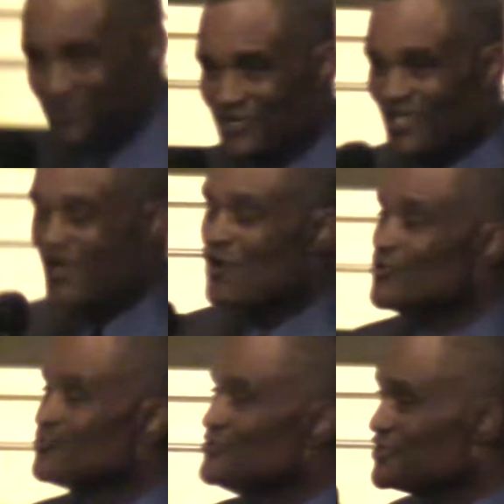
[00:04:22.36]
was
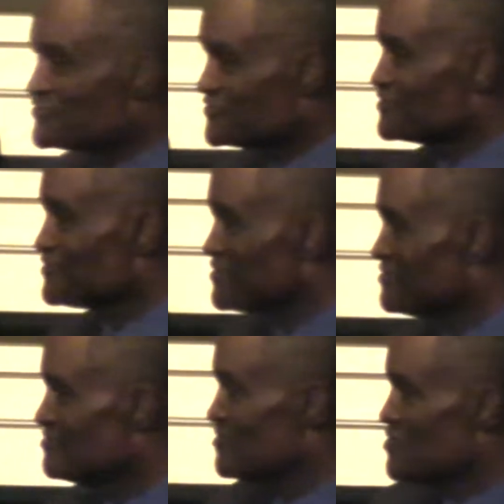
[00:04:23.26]
hurt resistant.
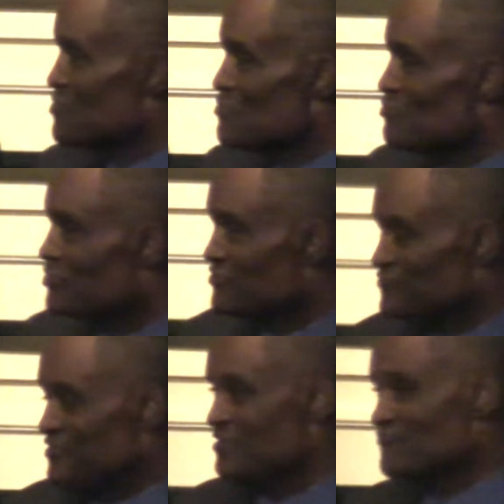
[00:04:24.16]

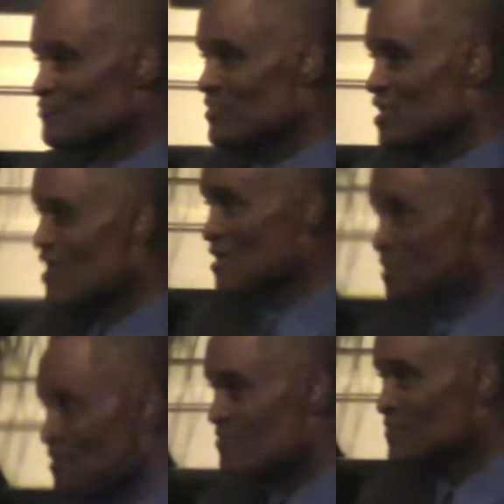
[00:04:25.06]
Then from
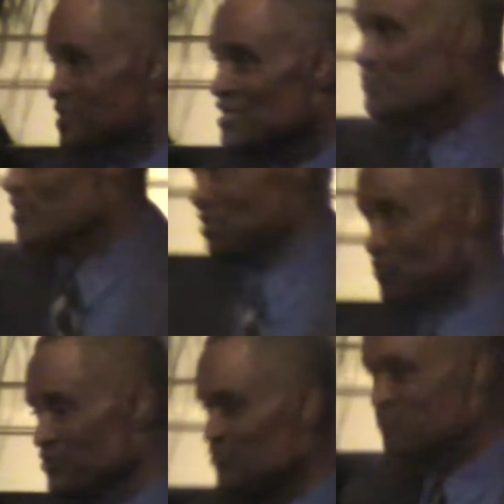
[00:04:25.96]
Carroll, he went
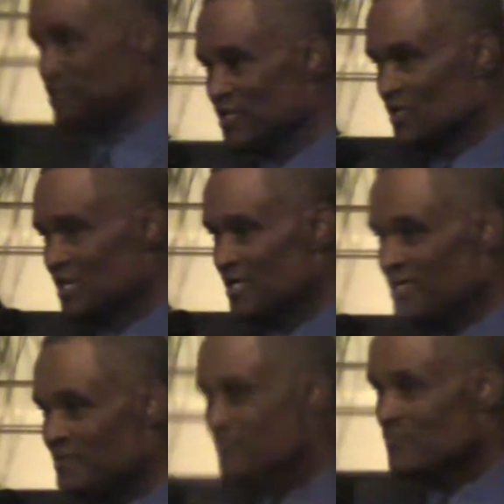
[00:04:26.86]
on to
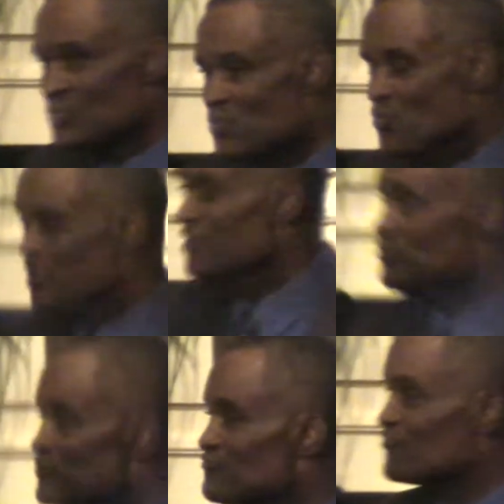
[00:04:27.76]
UCLA, where he
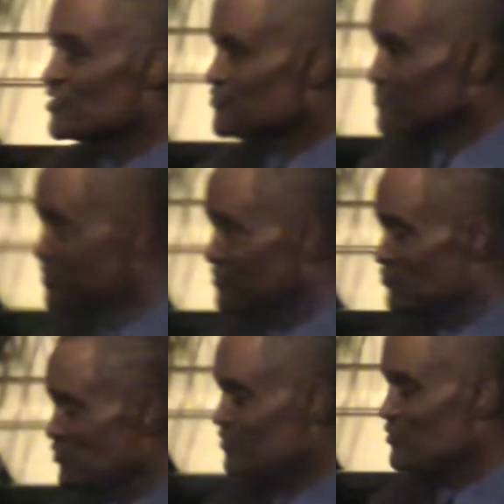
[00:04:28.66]
was a freshman